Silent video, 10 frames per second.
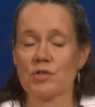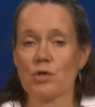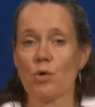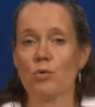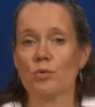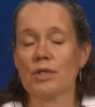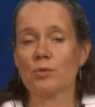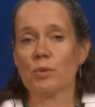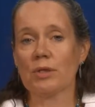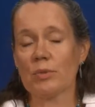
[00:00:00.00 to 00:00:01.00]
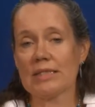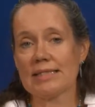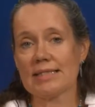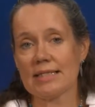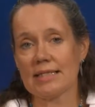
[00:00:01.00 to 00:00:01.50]
So it will be
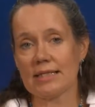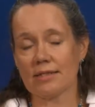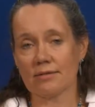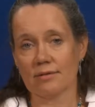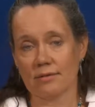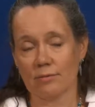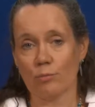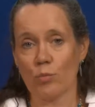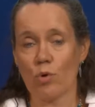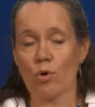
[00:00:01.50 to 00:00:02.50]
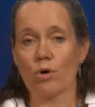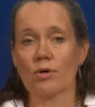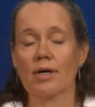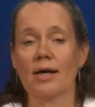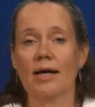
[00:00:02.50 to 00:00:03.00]
seen
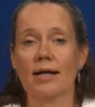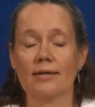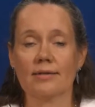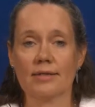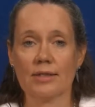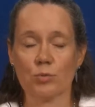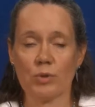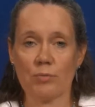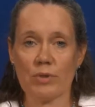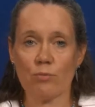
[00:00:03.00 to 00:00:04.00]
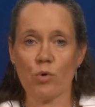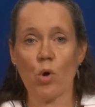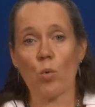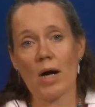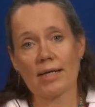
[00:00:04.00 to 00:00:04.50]
more, and it will be
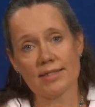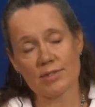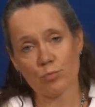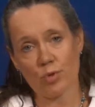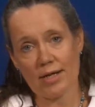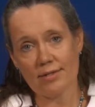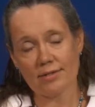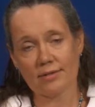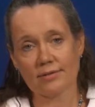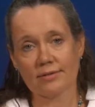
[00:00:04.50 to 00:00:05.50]
more widespread,